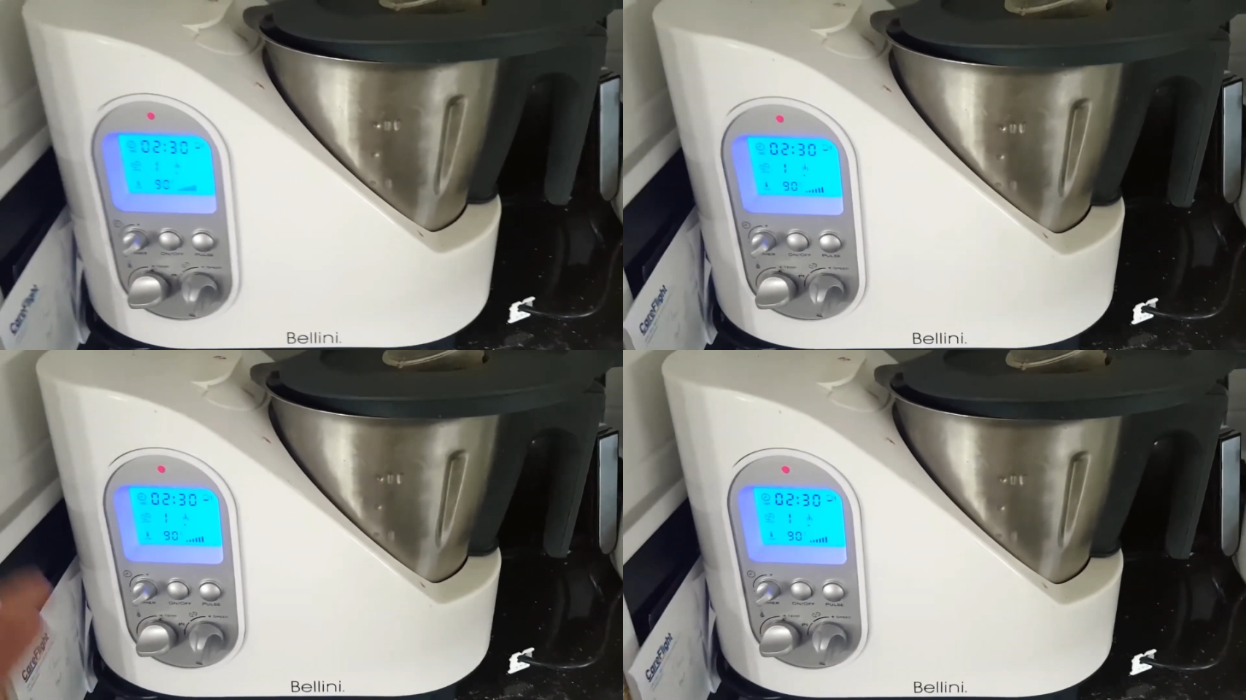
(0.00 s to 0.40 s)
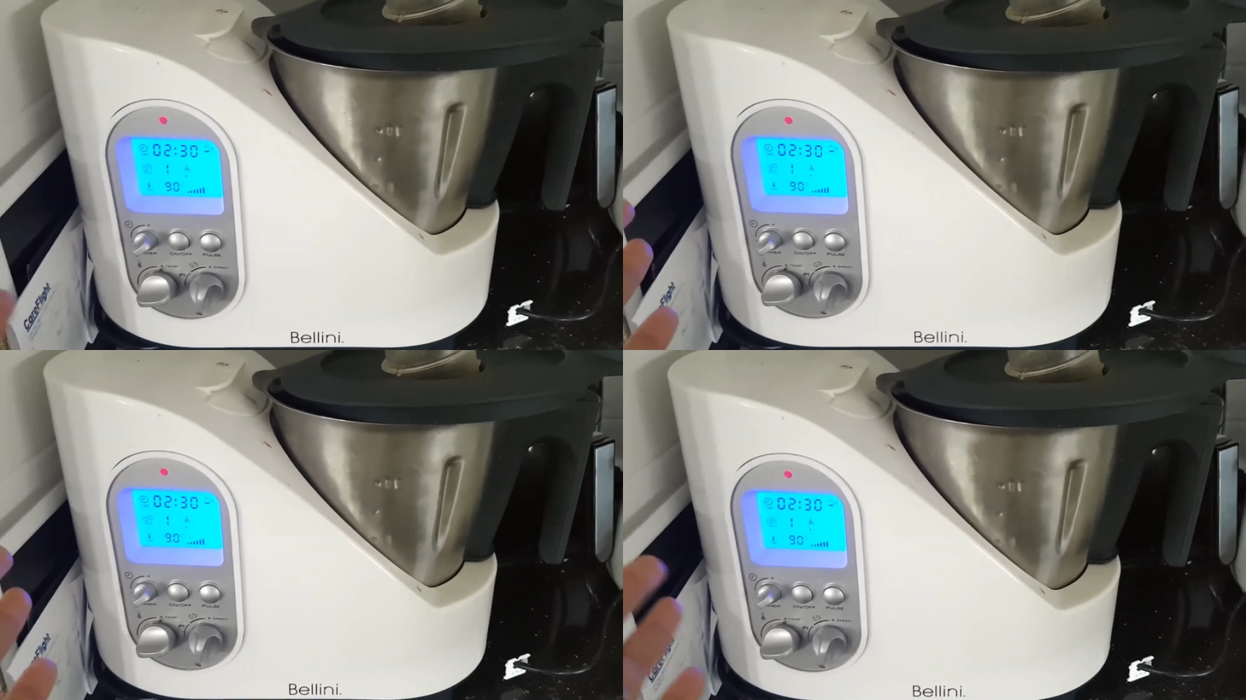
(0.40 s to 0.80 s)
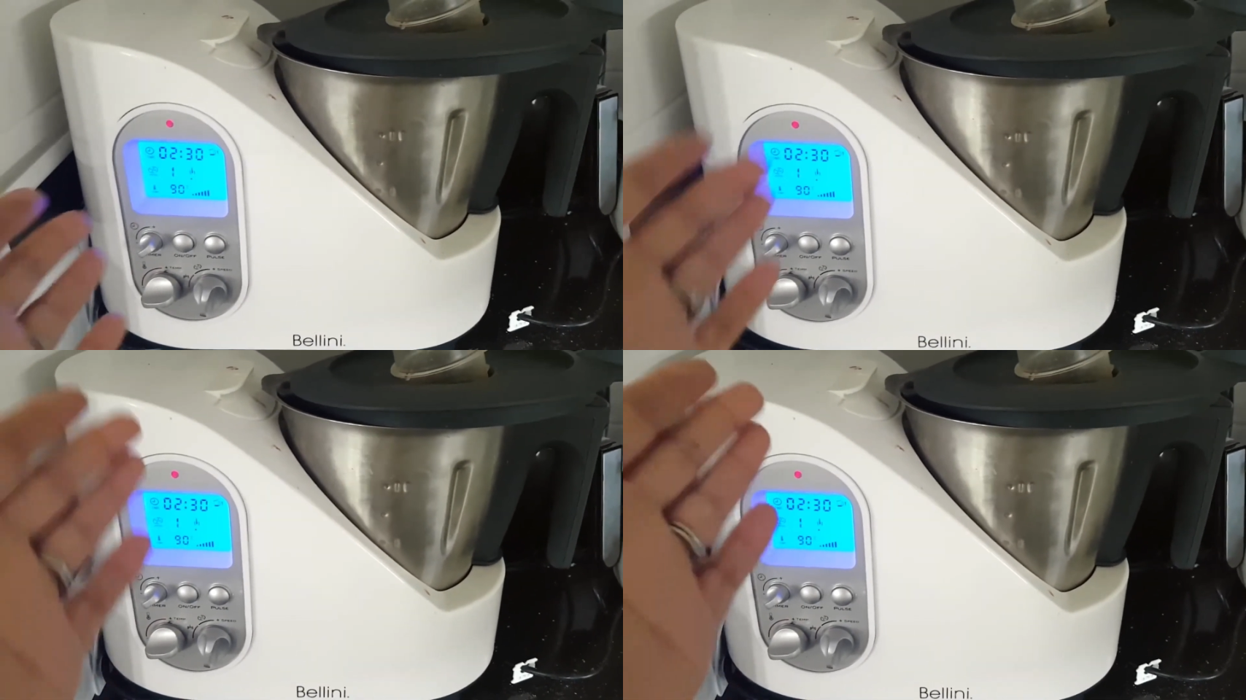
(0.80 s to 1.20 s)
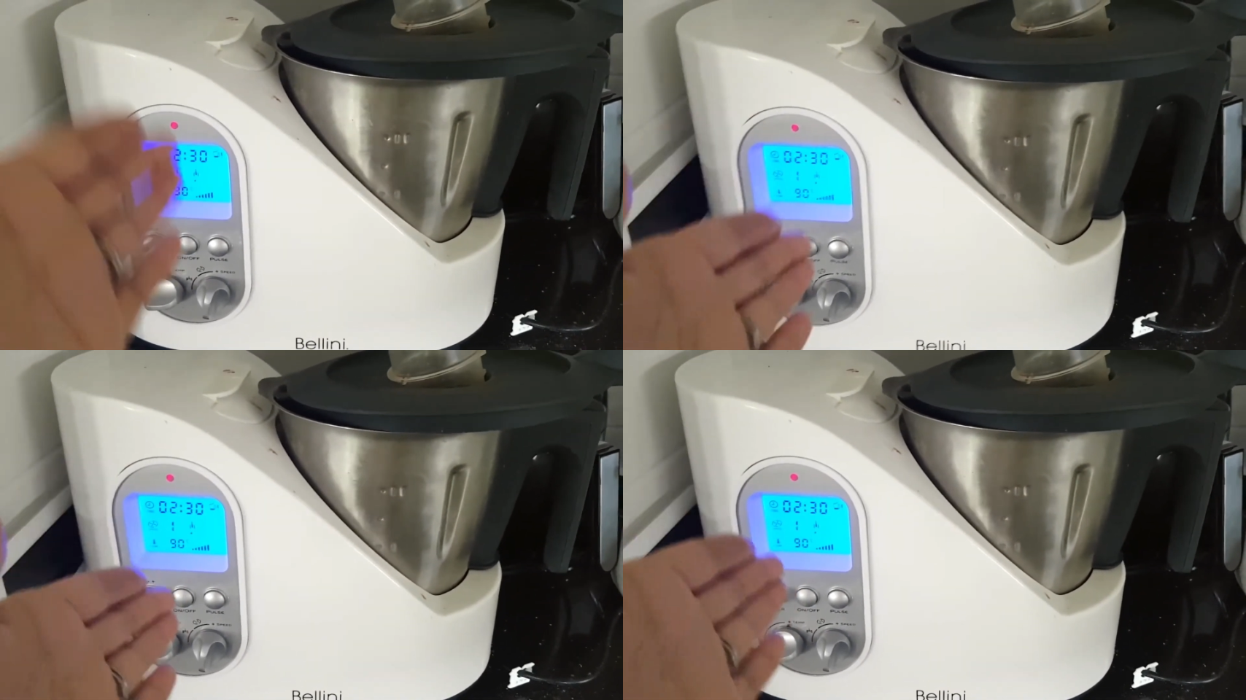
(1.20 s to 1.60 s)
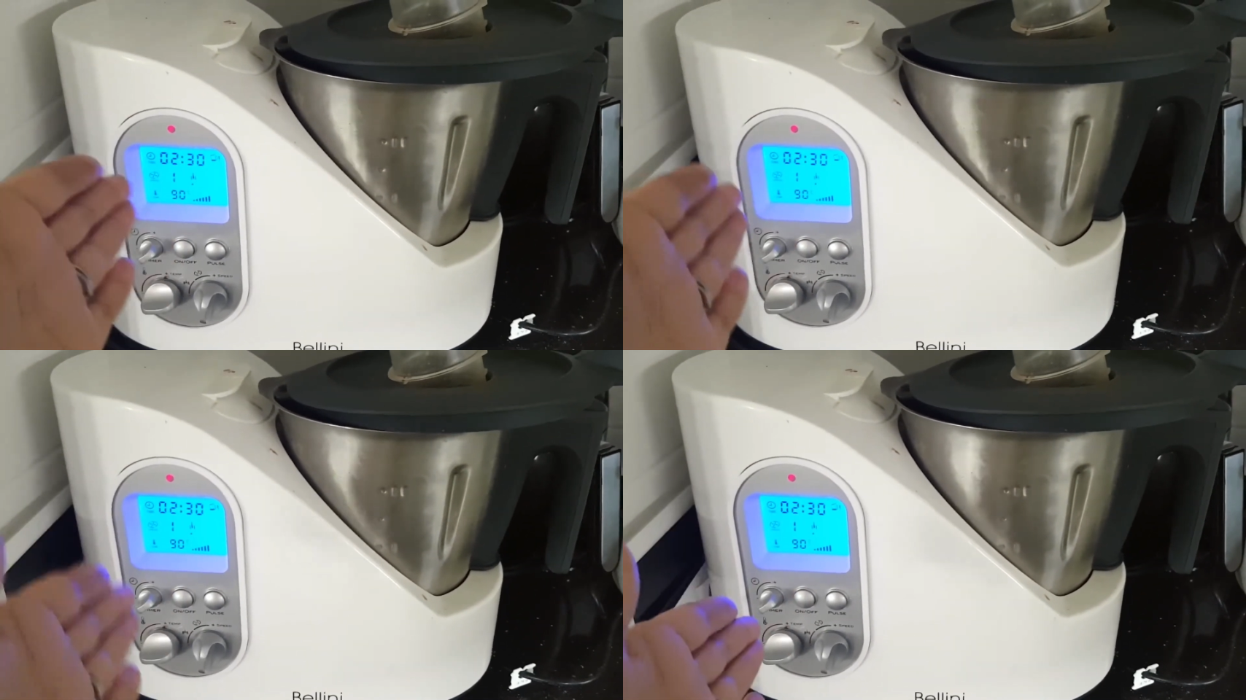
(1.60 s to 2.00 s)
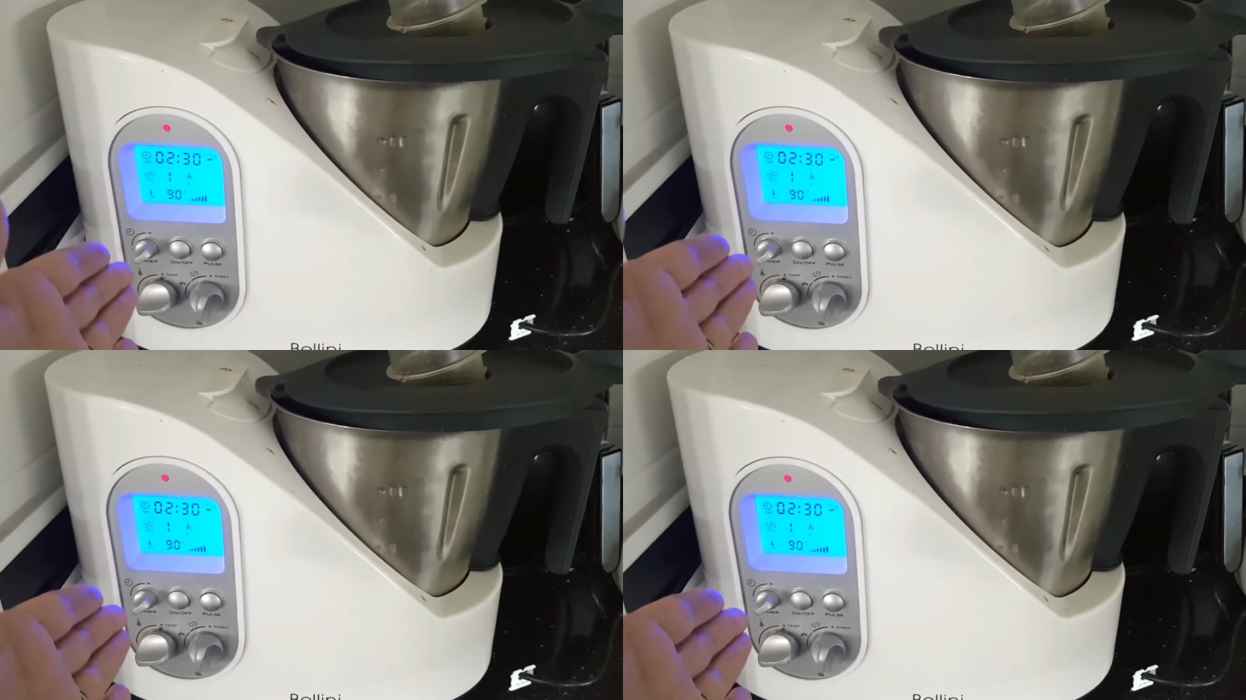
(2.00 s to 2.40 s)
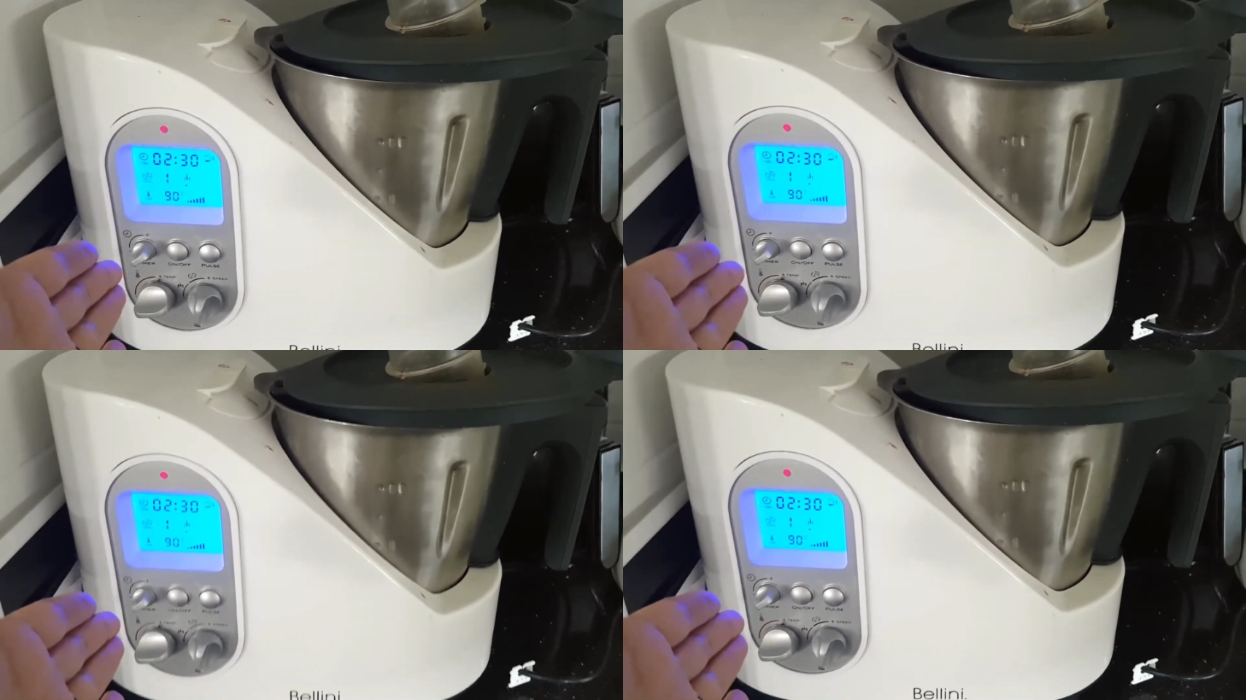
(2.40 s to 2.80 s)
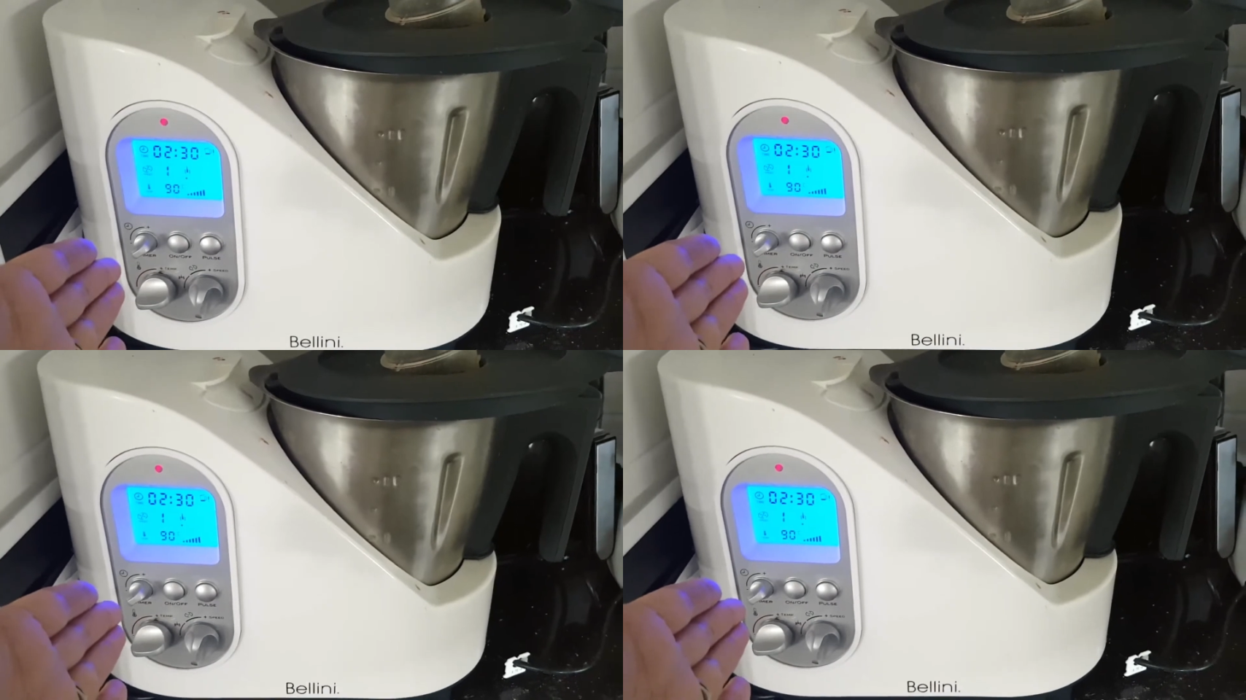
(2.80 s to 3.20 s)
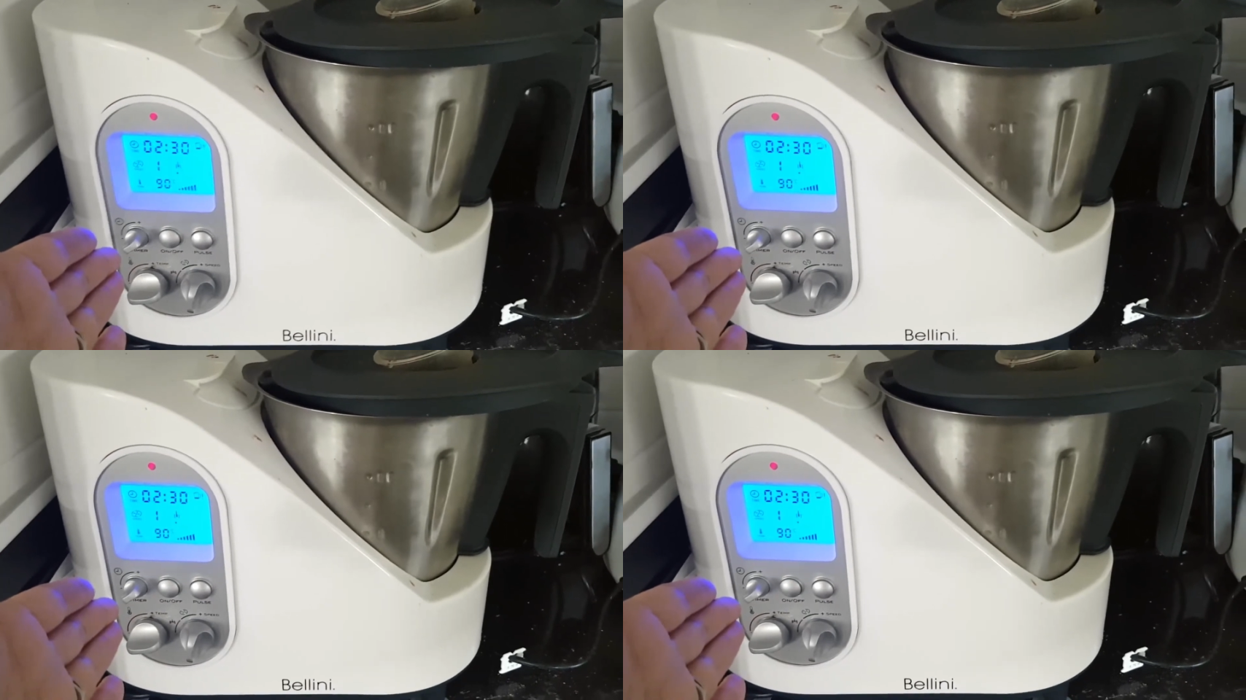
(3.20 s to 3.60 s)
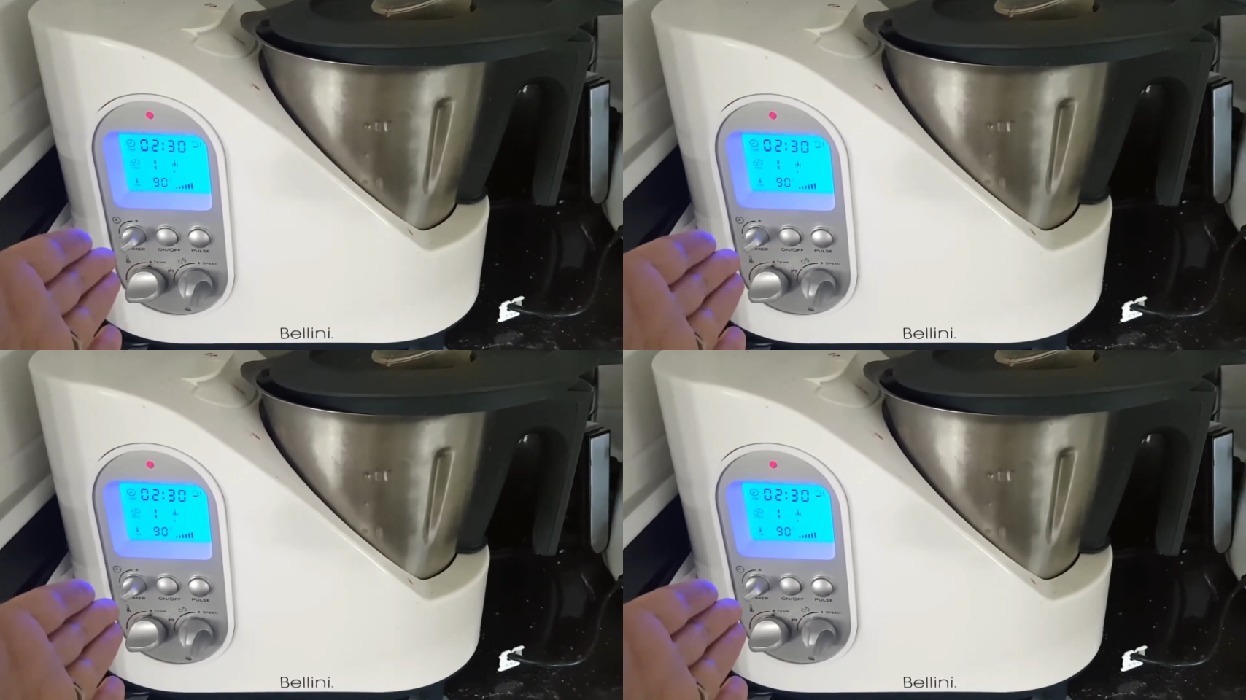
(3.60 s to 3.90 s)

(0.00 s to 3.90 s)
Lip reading: (no speaker visible)